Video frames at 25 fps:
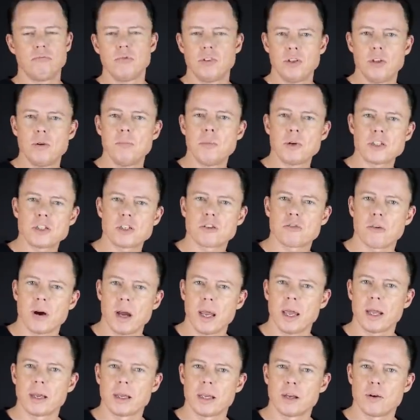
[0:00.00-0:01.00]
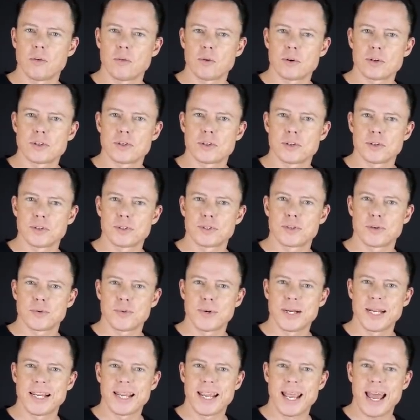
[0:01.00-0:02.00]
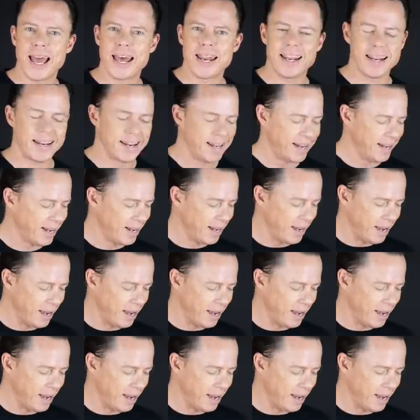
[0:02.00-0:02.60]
You must try it in order to really get it.